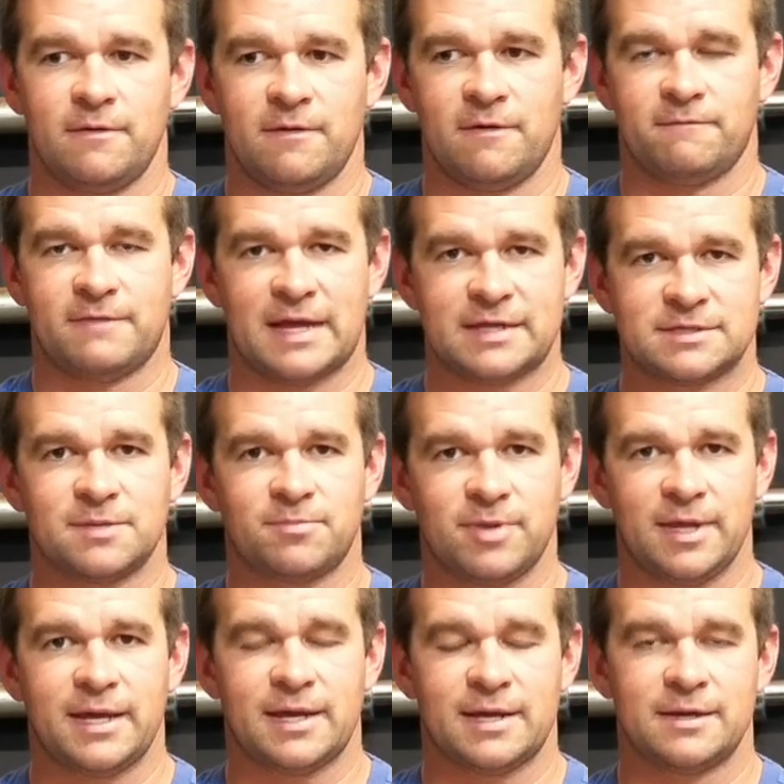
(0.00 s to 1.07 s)
If that's the
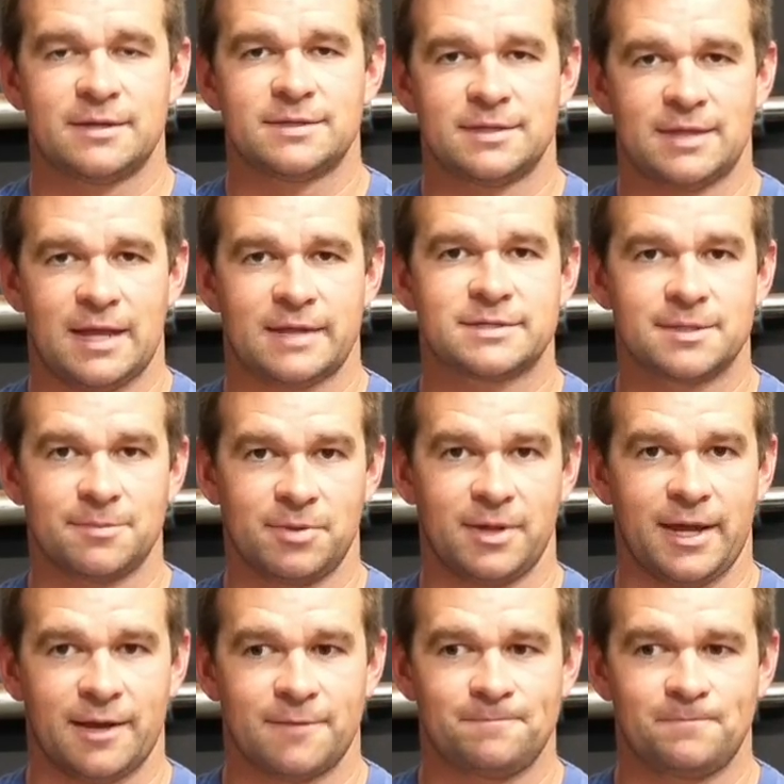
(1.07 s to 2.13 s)
plan, then that's the
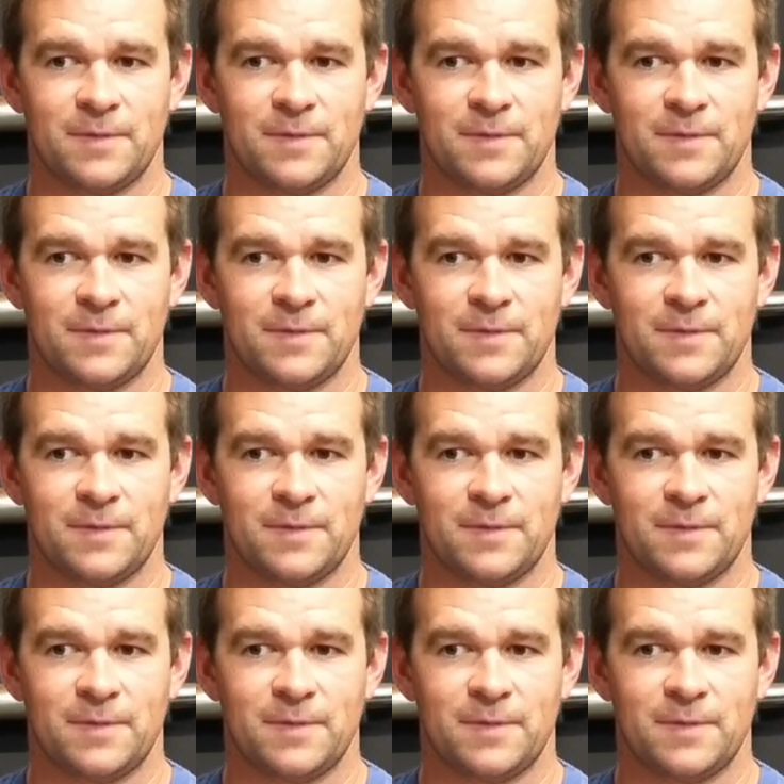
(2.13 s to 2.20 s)
plan.